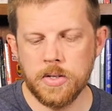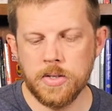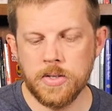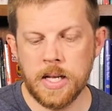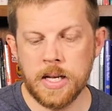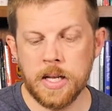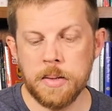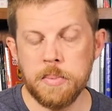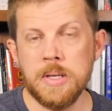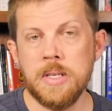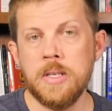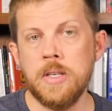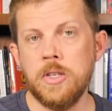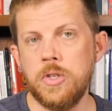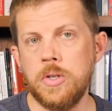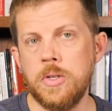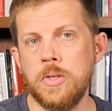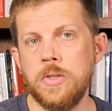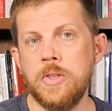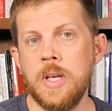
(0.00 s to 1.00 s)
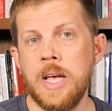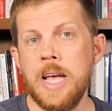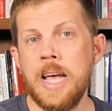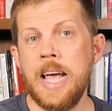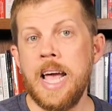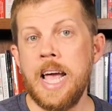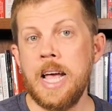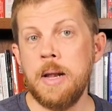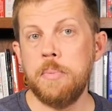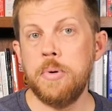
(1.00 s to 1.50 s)
sending petitions,
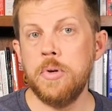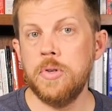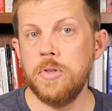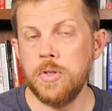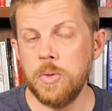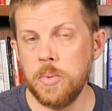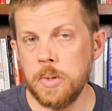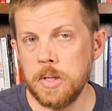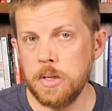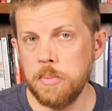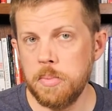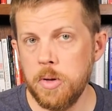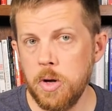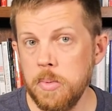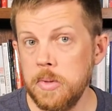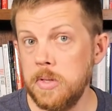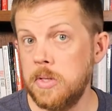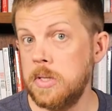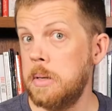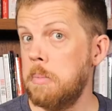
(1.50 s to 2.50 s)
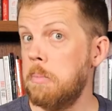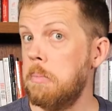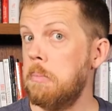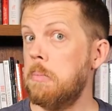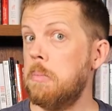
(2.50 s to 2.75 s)
and pursuing diplomacy?